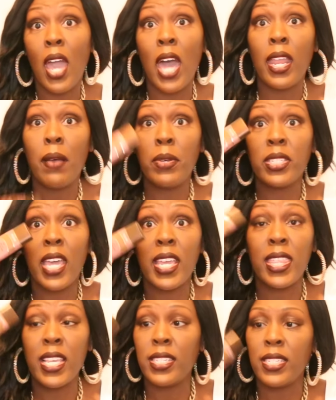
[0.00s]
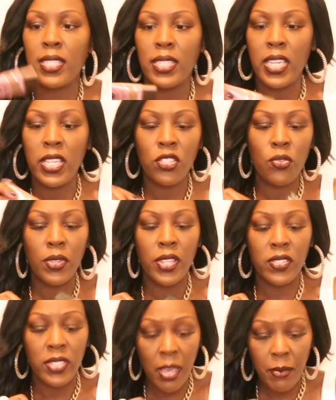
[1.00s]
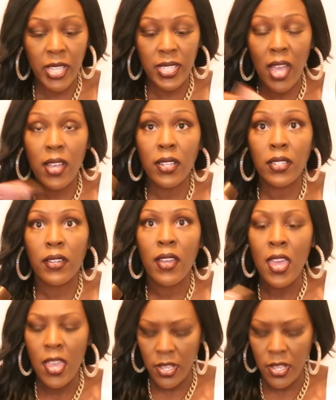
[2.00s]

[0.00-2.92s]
and I was like, this, these two are the same exact color.